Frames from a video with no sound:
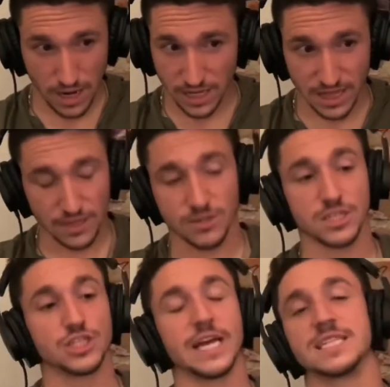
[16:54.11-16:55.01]
I think there's a
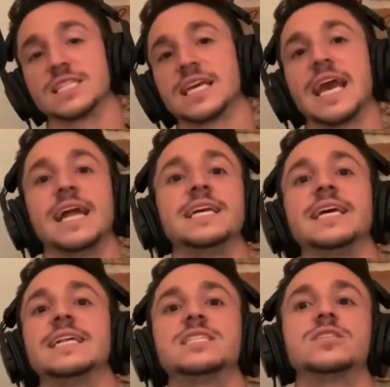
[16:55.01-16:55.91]
chance the candy
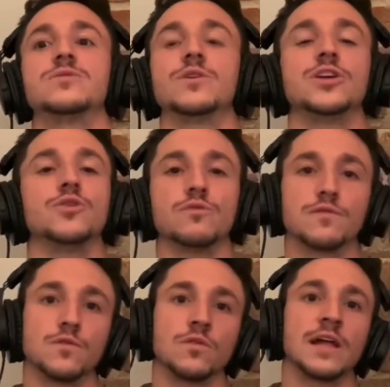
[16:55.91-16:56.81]
hints to a
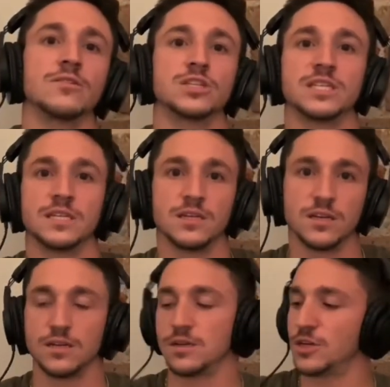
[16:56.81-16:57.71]
youthful energy,
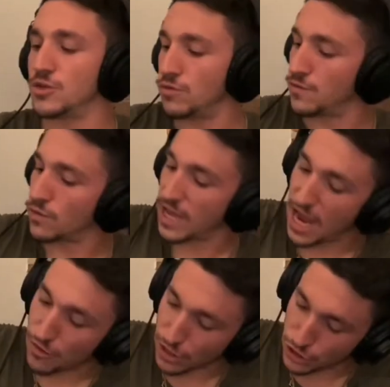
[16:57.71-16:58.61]
a youthful
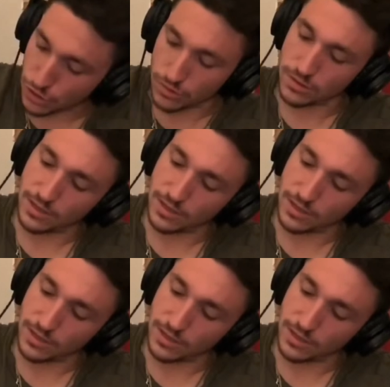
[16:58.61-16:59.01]
character.